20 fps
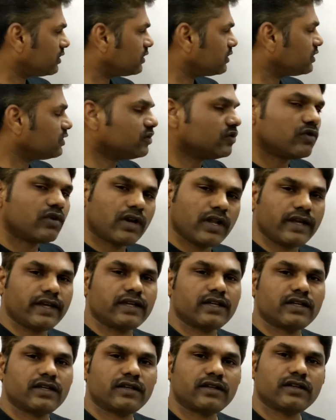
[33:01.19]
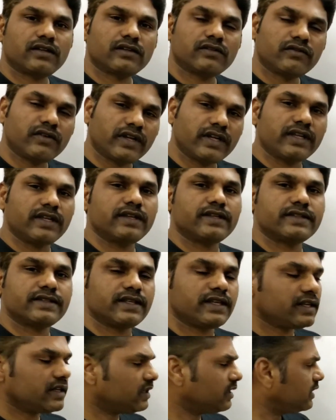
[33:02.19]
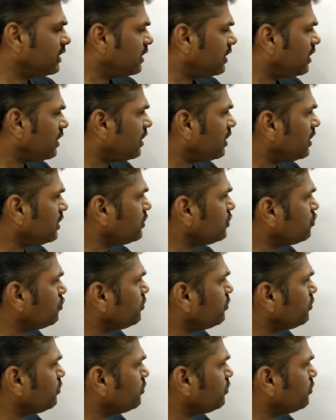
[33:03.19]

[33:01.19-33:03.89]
you like, very easy, and